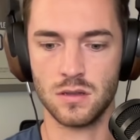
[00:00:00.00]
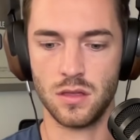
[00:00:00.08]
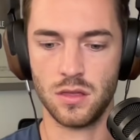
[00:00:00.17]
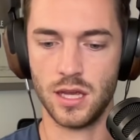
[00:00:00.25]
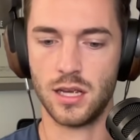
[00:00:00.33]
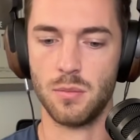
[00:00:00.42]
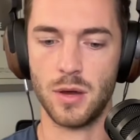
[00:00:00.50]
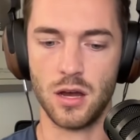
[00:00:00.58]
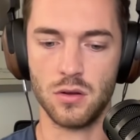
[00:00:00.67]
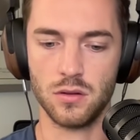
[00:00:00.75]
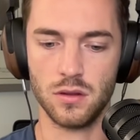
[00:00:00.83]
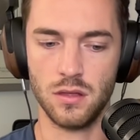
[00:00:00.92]
think
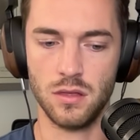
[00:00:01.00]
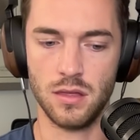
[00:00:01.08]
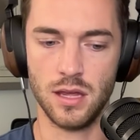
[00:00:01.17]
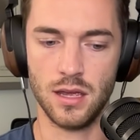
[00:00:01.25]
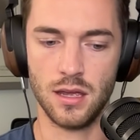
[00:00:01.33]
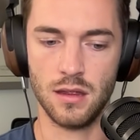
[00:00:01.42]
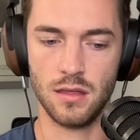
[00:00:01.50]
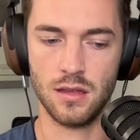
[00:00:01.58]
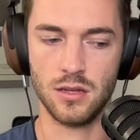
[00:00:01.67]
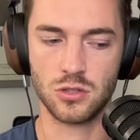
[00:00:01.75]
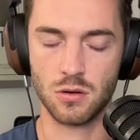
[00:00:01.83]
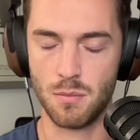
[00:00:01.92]
about
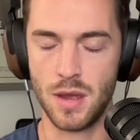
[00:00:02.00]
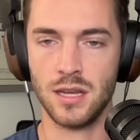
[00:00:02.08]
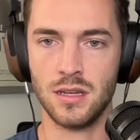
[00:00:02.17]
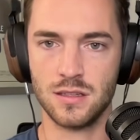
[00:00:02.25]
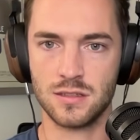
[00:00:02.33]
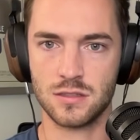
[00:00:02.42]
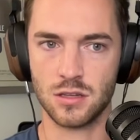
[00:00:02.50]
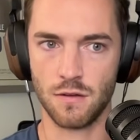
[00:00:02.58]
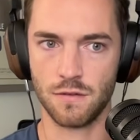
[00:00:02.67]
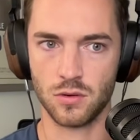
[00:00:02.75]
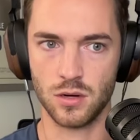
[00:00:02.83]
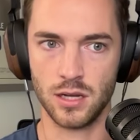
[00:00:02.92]
the tremendous
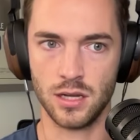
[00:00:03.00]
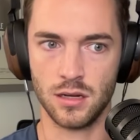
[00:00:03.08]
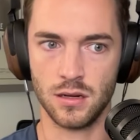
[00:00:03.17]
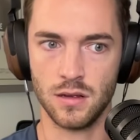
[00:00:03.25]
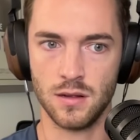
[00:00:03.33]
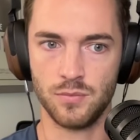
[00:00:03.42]
suffering